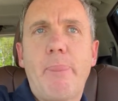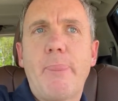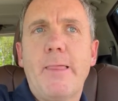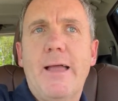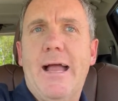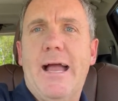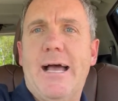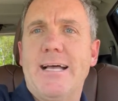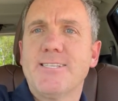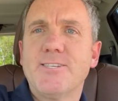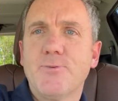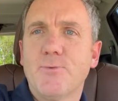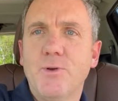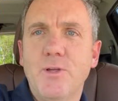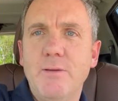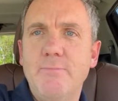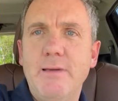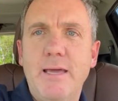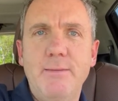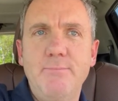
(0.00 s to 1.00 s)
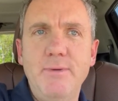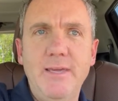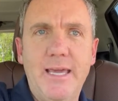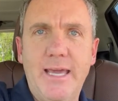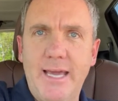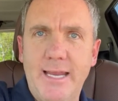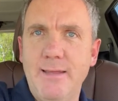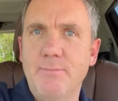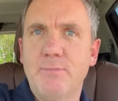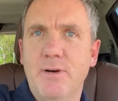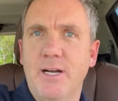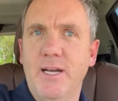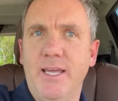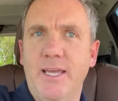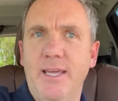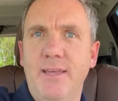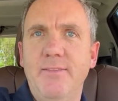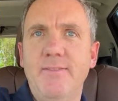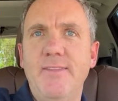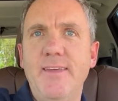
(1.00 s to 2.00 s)
hasn't really made me any
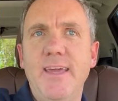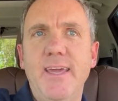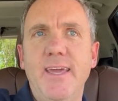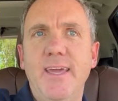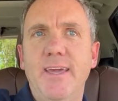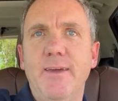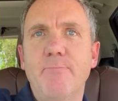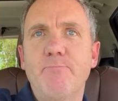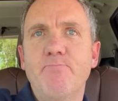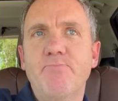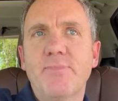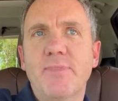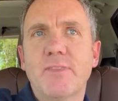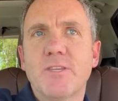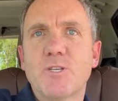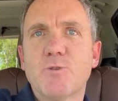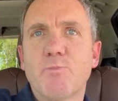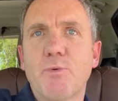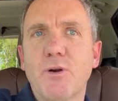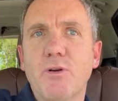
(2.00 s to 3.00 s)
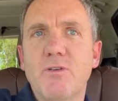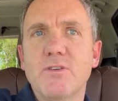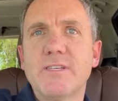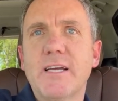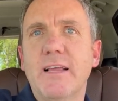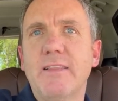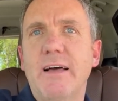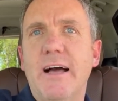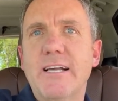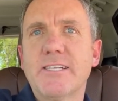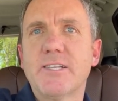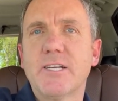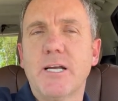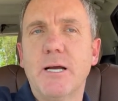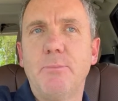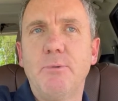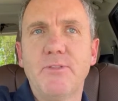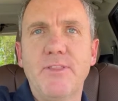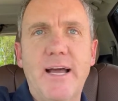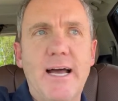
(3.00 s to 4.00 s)
money. The Spurtles, I lost a
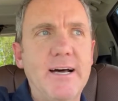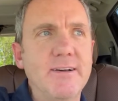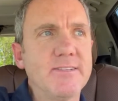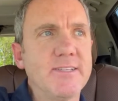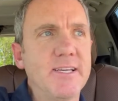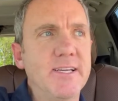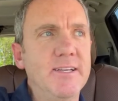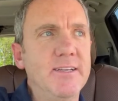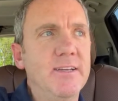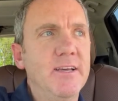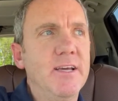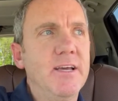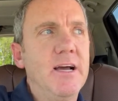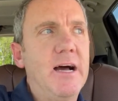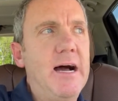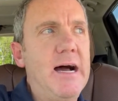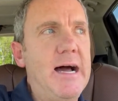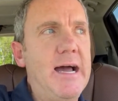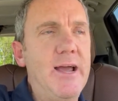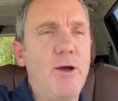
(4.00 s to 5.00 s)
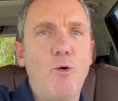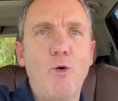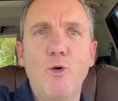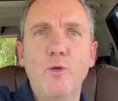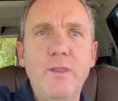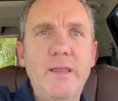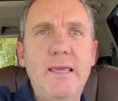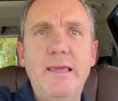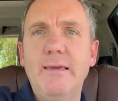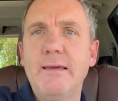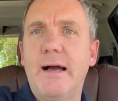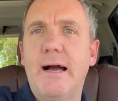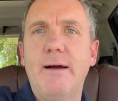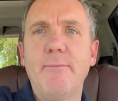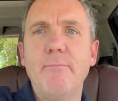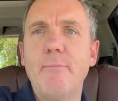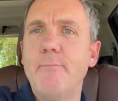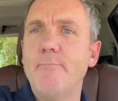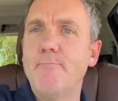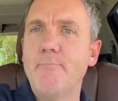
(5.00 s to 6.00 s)
couple thousand. I only
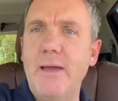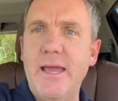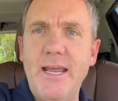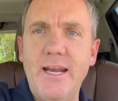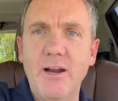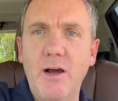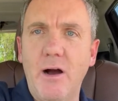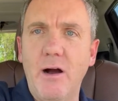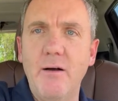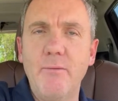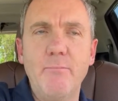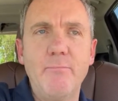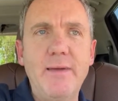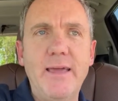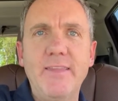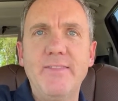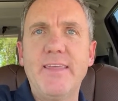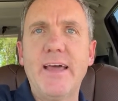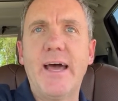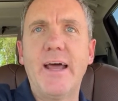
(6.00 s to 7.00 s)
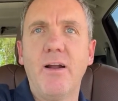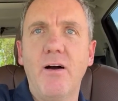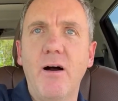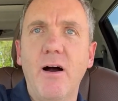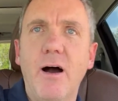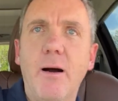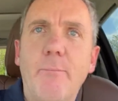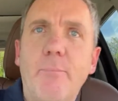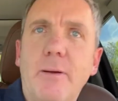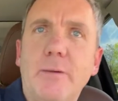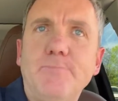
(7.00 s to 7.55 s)
made that up